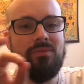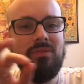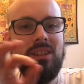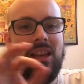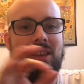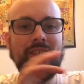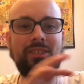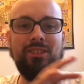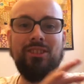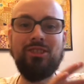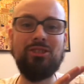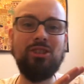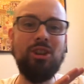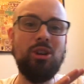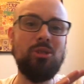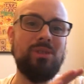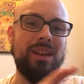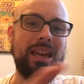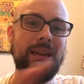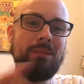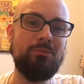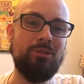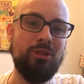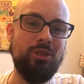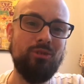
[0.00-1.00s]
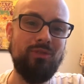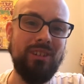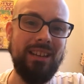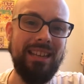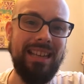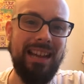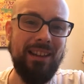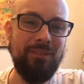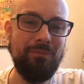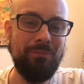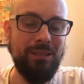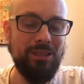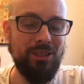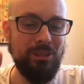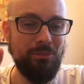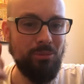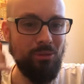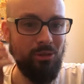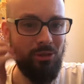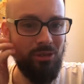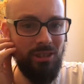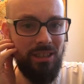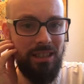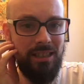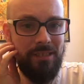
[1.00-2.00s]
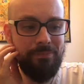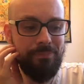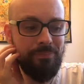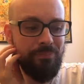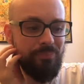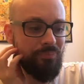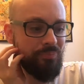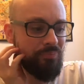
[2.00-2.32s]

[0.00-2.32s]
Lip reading: I think that no game should really have missables in it.